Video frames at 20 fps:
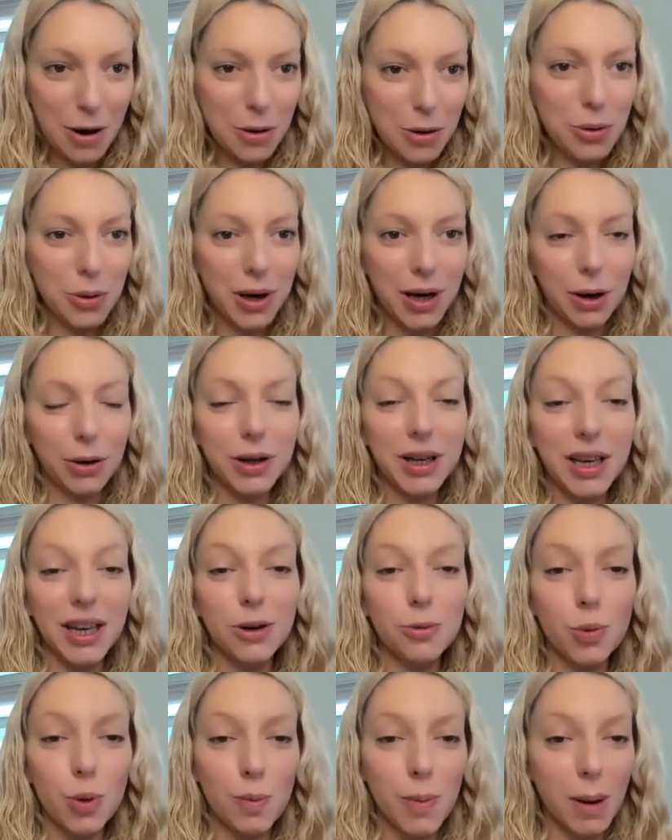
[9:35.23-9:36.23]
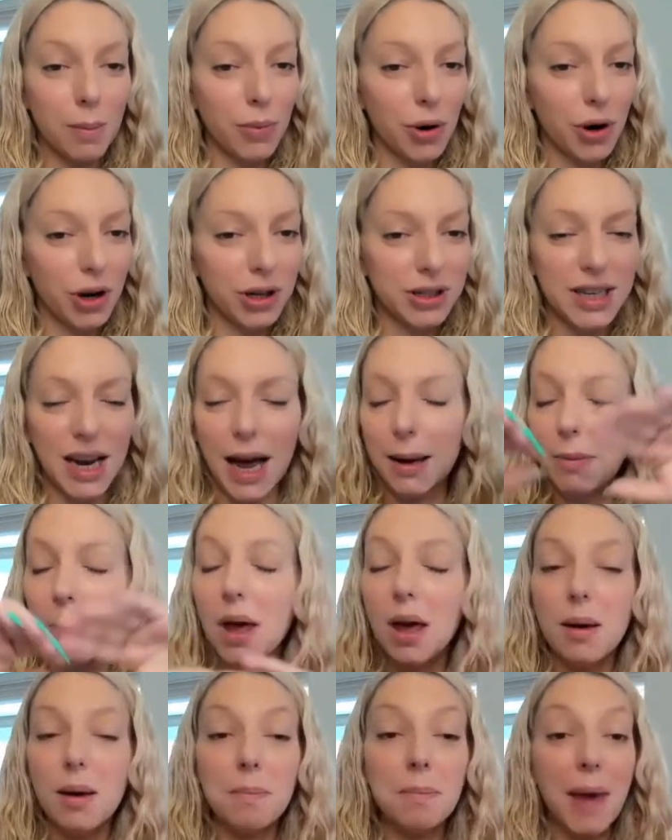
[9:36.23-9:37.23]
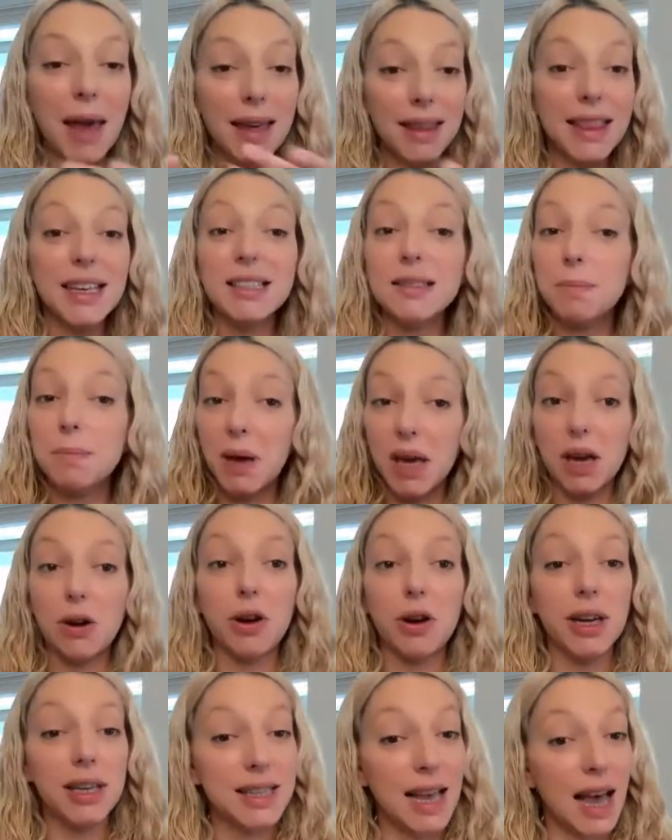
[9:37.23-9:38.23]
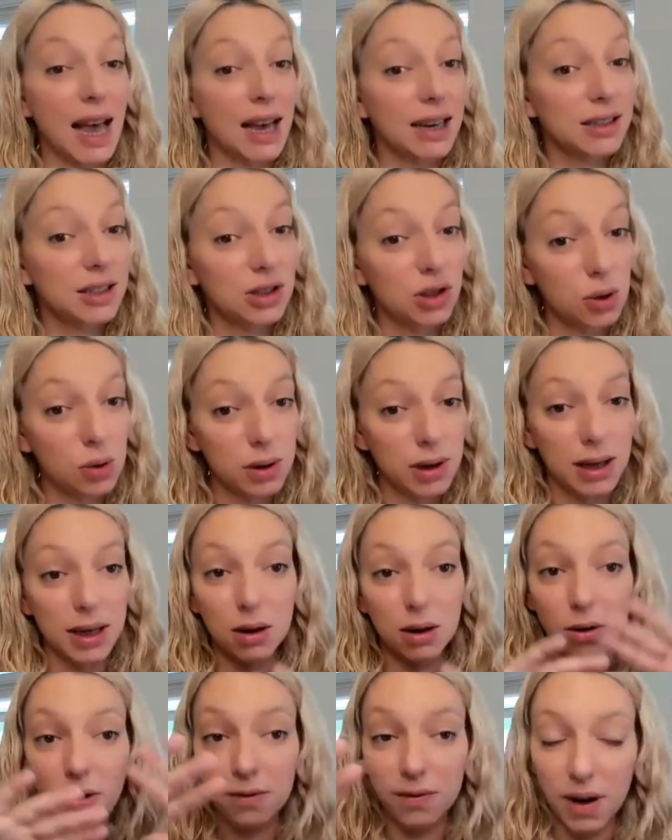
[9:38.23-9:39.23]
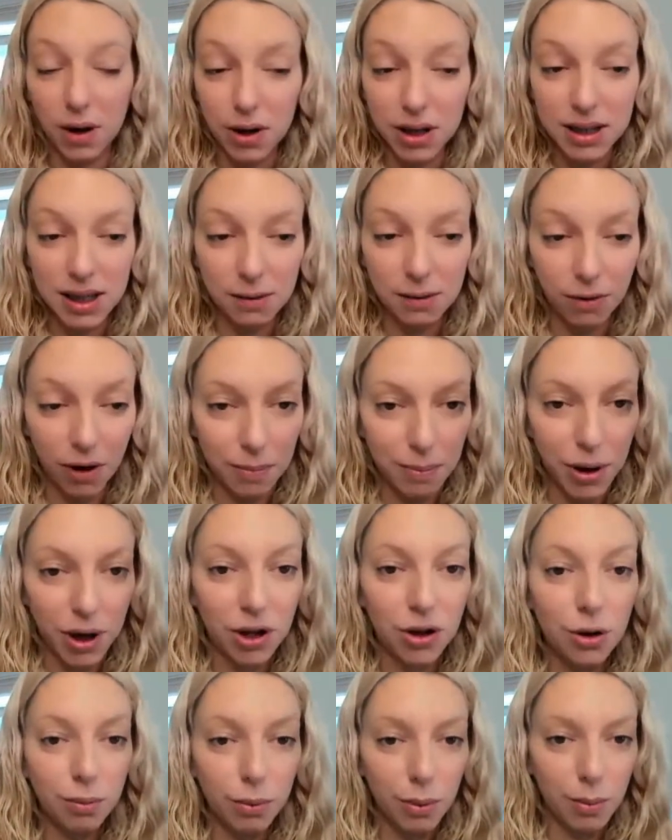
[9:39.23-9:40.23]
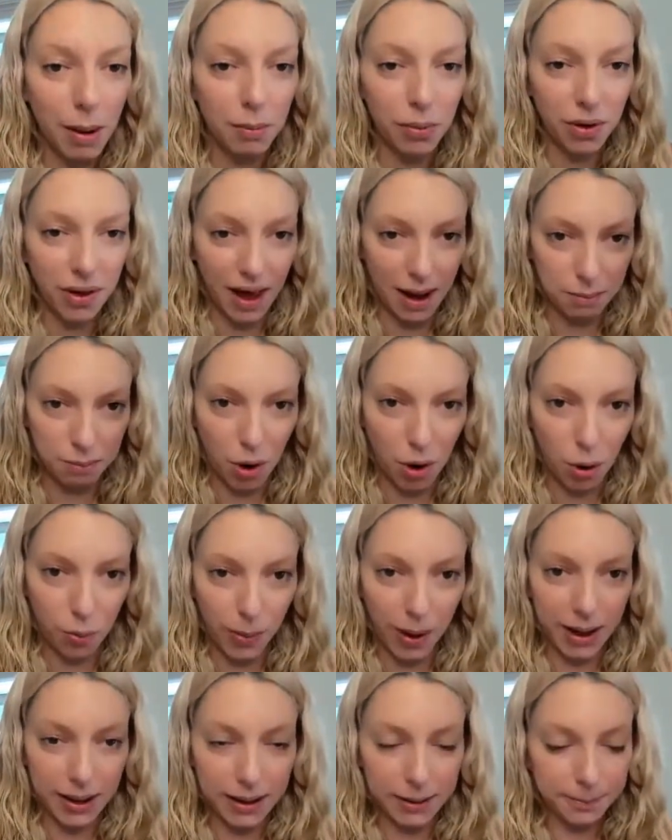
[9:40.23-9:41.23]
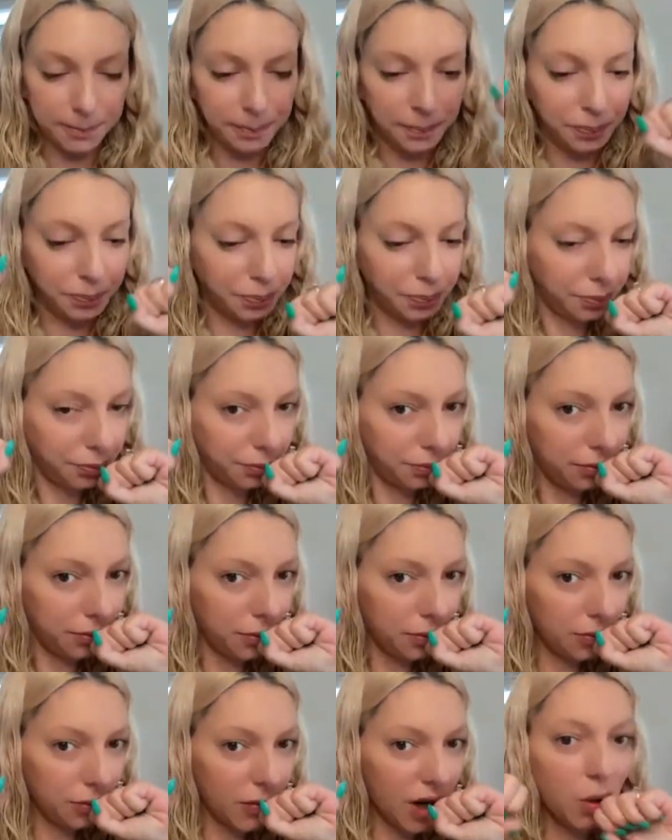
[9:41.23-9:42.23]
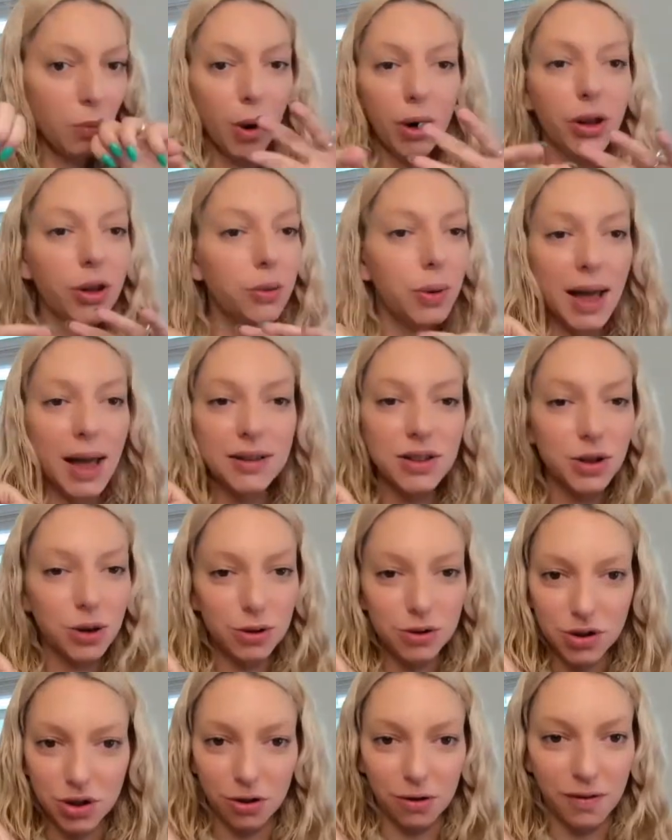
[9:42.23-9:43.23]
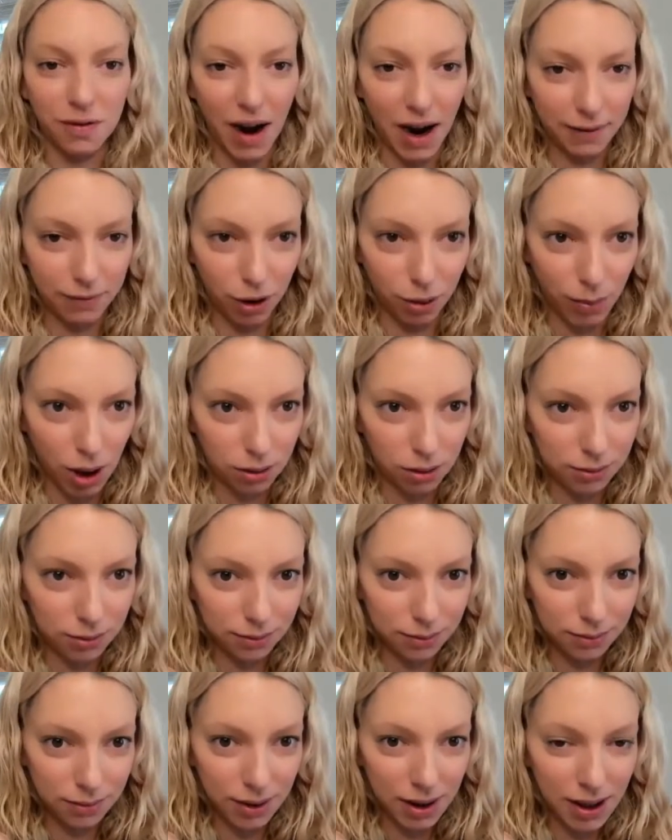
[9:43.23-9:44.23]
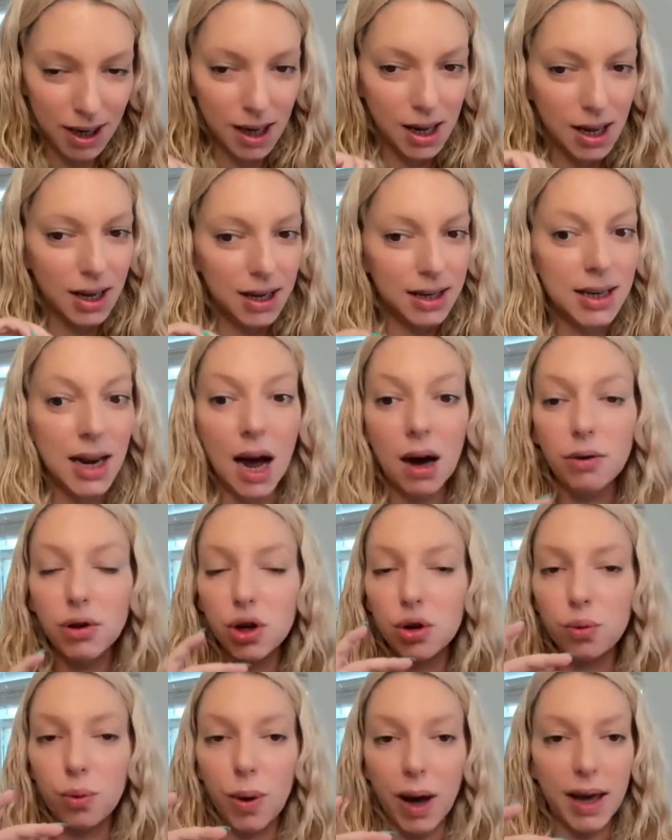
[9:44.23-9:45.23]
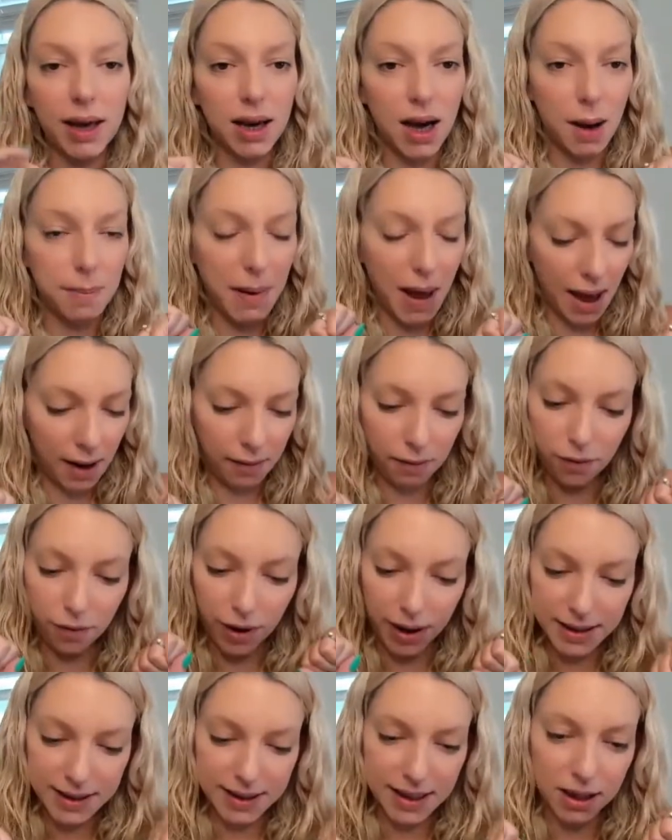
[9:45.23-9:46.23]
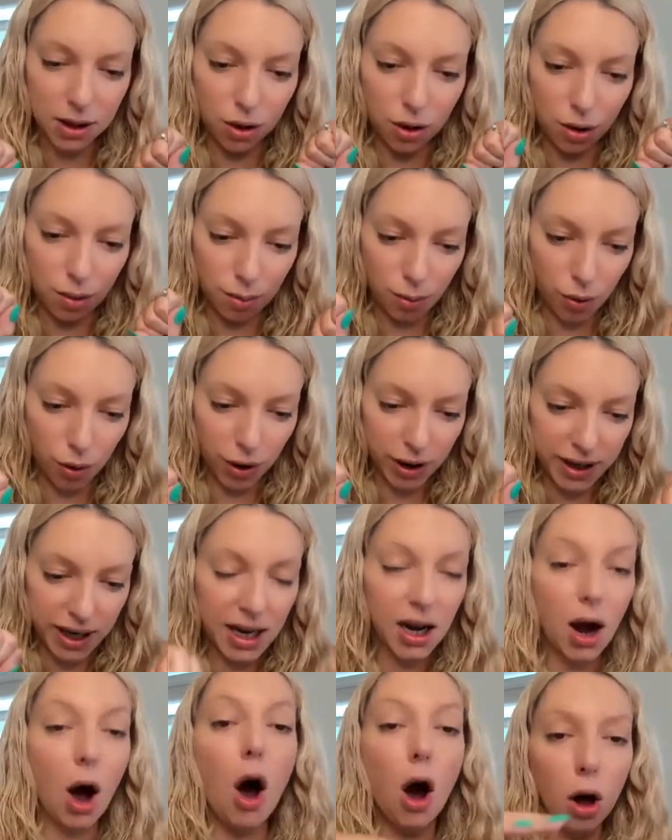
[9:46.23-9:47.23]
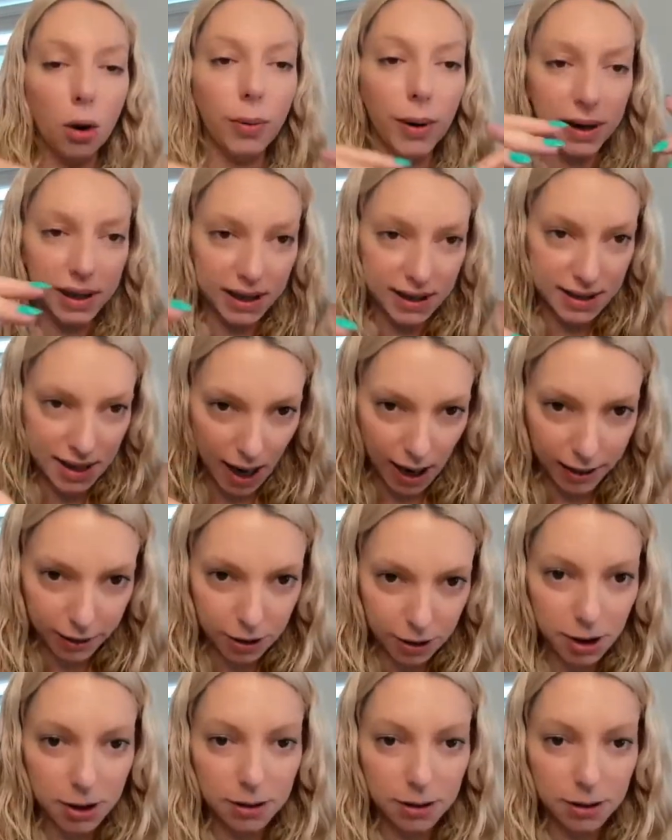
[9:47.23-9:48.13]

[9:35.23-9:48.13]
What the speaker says: Who here can remember a time? May this be your exact story or very different, but you remember that moment where you entered survival mode. Now you wake up every single morning already tired.